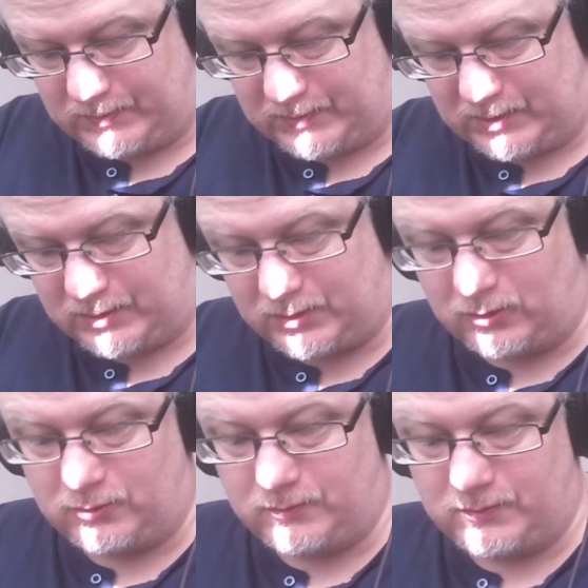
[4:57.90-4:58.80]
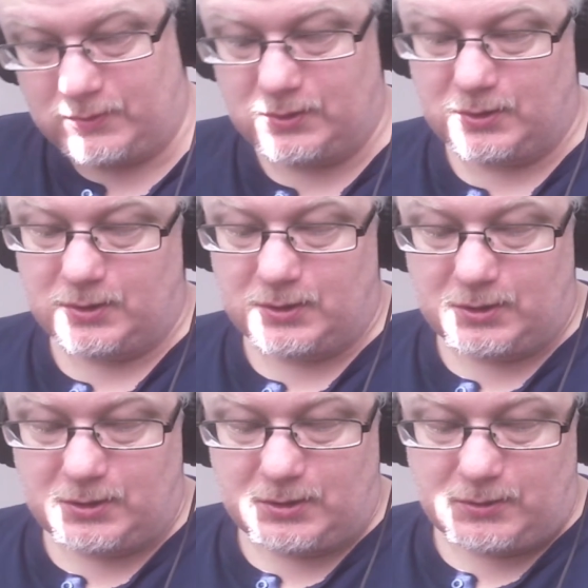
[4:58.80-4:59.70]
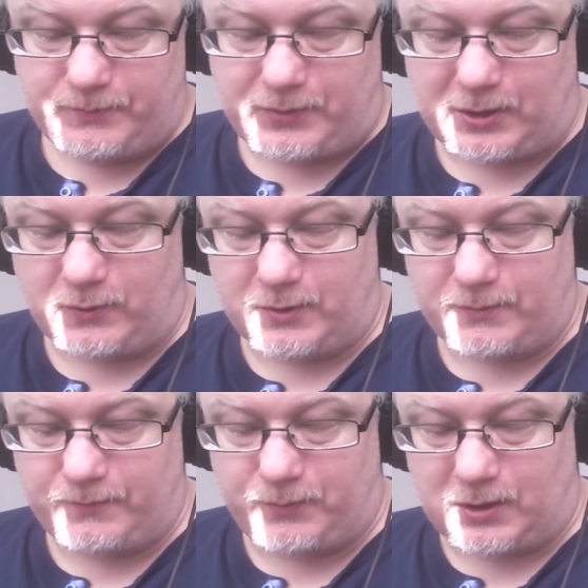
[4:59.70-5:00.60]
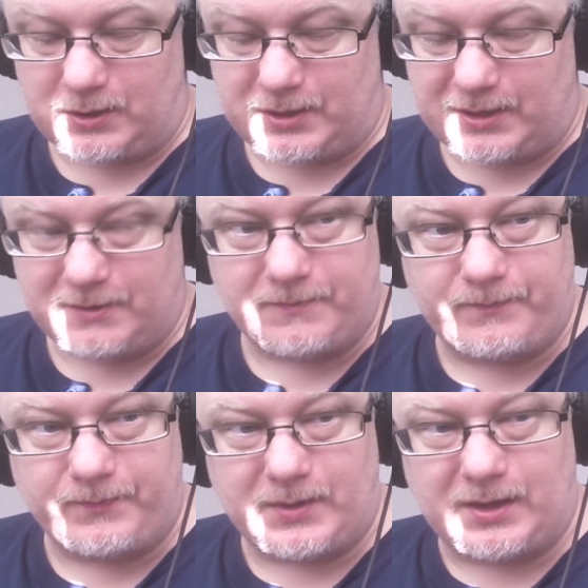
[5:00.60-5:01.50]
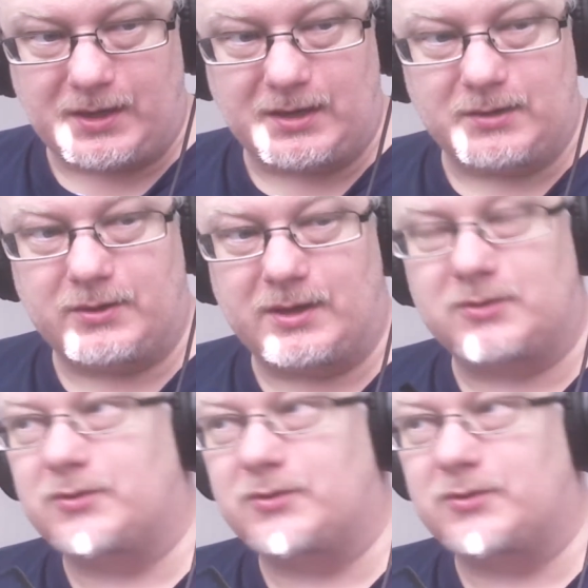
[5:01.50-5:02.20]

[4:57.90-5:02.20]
So power plugged in, and as